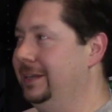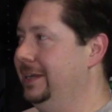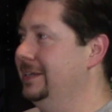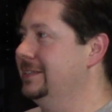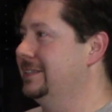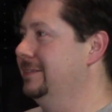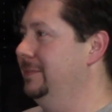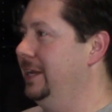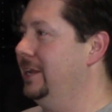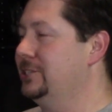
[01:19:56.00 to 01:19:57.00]
as the
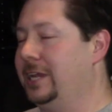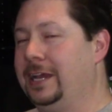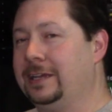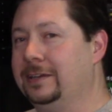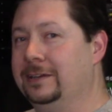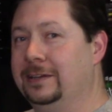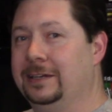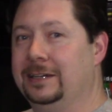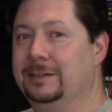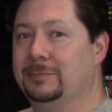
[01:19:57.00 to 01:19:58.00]
Media Jack
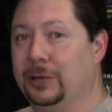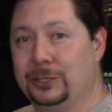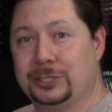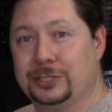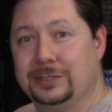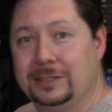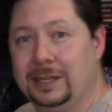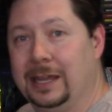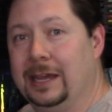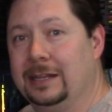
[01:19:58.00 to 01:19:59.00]
merch
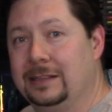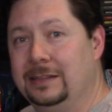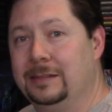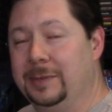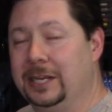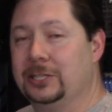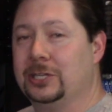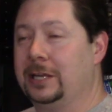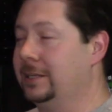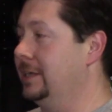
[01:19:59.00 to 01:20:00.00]
at
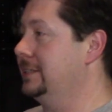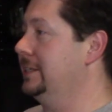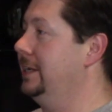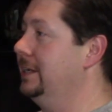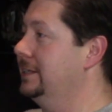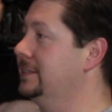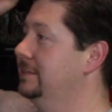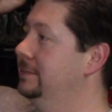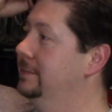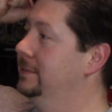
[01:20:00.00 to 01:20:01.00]
themediajack.ca.
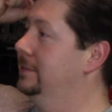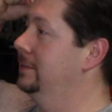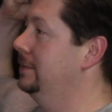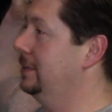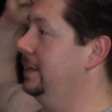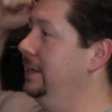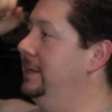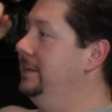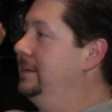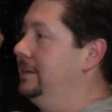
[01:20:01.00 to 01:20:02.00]
Can
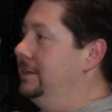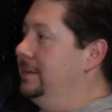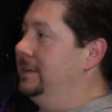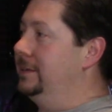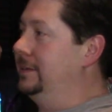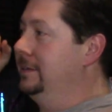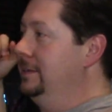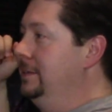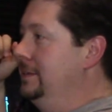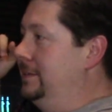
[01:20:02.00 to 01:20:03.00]
I?
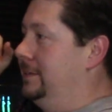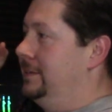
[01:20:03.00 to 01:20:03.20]
Oh,